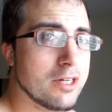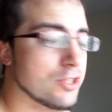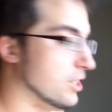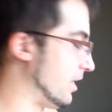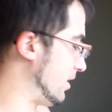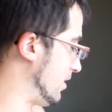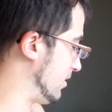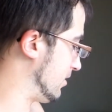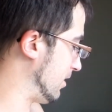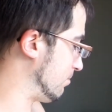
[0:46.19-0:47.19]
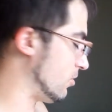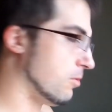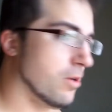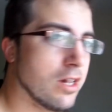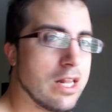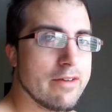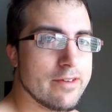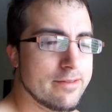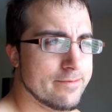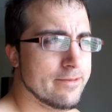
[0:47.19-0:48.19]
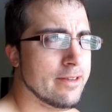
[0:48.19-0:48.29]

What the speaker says: much. I slept till about 11.